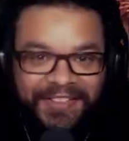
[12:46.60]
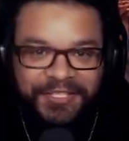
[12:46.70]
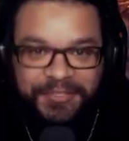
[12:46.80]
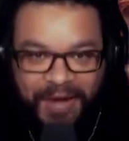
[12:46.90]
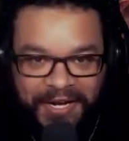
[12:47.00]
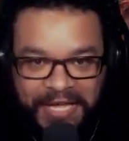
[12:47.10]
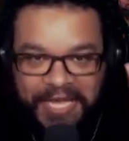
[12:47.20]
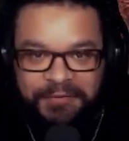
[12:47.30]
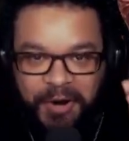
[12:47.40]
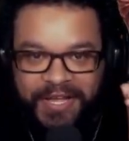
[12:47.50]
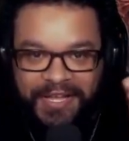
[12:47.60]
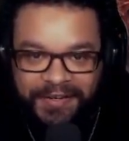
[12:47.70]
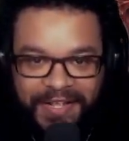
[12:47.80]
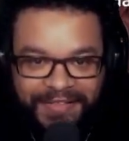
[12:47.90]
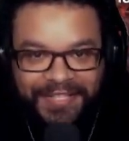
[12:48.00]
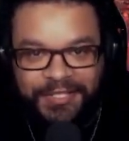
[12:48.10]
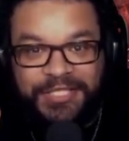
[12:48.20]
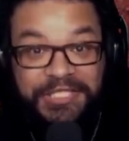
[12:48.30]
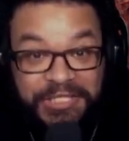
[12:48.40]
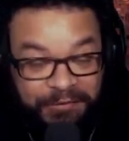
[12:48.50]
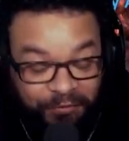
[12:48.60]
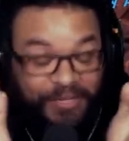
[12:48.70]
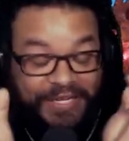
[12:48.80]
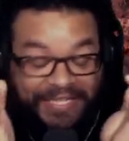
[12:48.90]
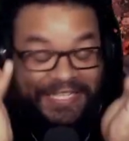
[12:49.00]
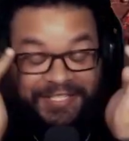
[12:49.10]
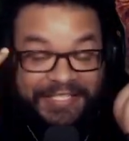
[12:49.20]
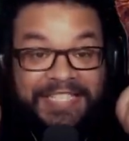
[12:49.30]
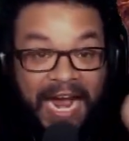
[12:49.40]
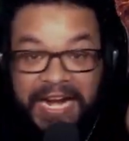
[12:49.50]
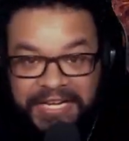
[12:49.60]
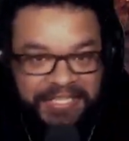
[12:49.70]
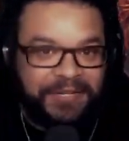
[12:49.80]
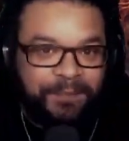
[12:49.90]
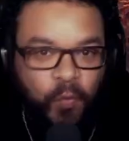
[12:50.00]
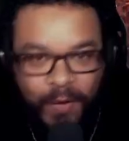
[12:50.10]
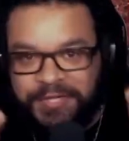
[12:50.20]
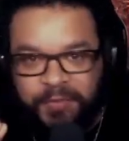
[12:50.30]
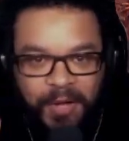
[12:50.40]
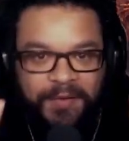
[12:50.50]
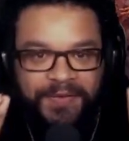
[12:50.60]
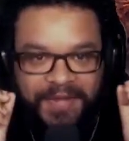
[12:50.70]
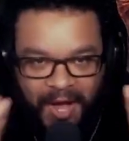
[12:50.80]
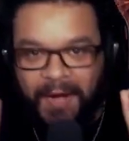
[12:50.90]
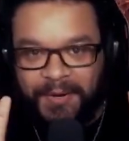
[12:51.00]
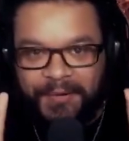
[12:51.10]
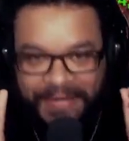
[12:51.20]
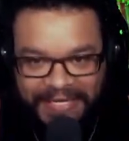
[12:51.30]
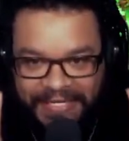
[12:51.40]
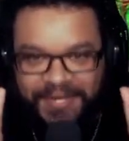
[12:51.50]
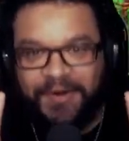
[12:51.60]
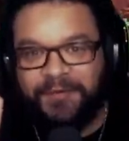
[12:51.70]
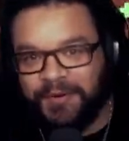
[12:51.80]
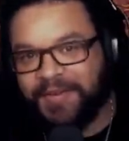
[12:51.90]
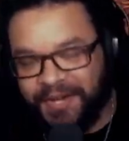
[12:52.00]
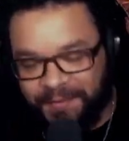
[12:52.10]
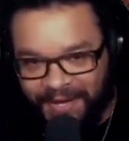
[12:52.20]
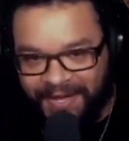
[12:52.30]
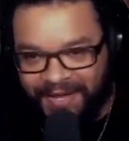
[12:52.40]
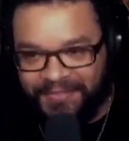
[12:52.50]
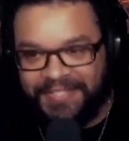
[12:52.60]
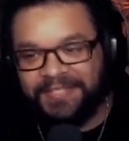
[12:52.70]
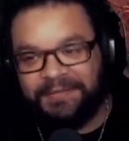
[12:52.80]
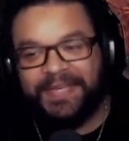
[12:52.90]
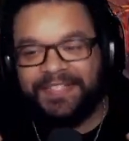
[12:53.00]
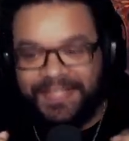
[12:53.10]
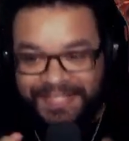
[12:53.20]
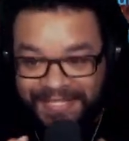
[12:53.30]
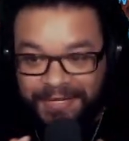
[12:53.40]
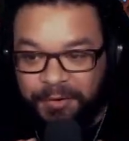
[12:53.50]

The strat is working. The freaking Titus Wixwell combo is working on my account. This is amazing to see.